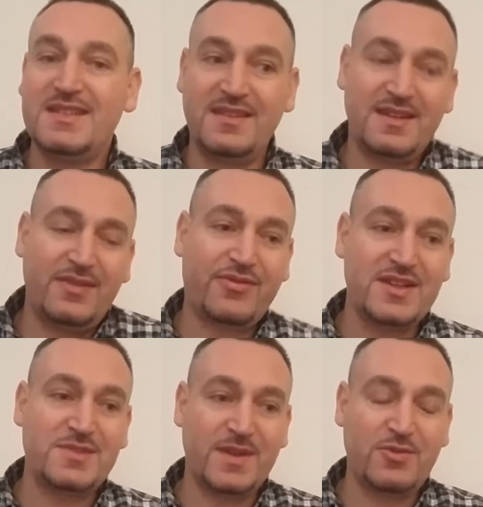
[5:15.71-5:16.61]
And the
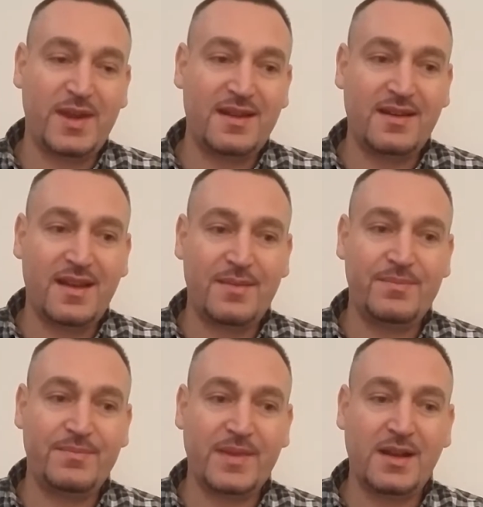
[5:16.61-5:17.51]
difference between
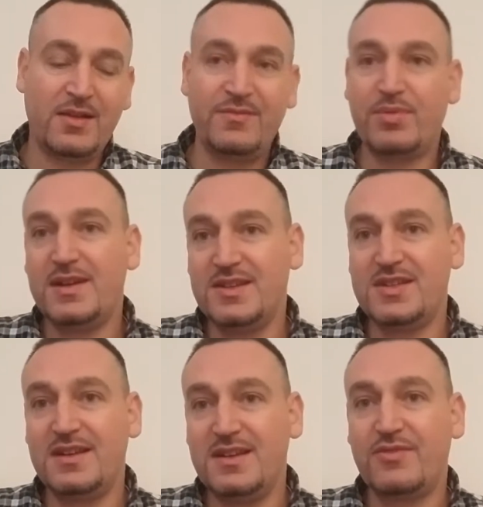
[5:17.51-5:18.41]
a lot of British
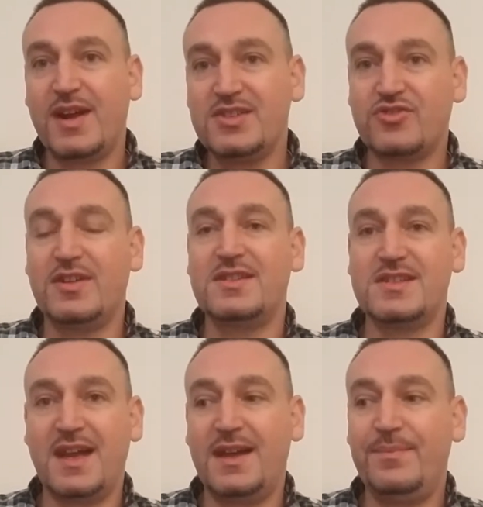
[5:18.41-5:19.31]
Indian restaurants
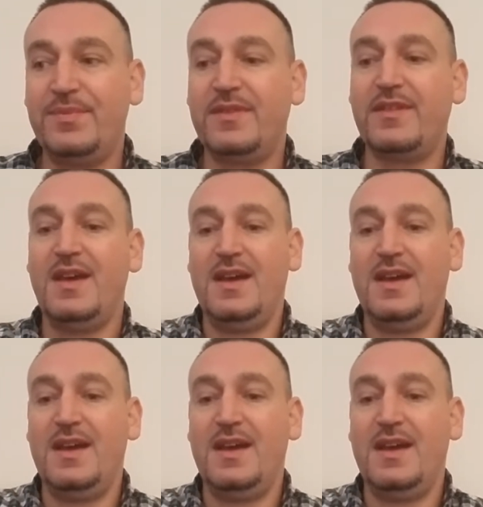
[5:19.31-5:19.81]
and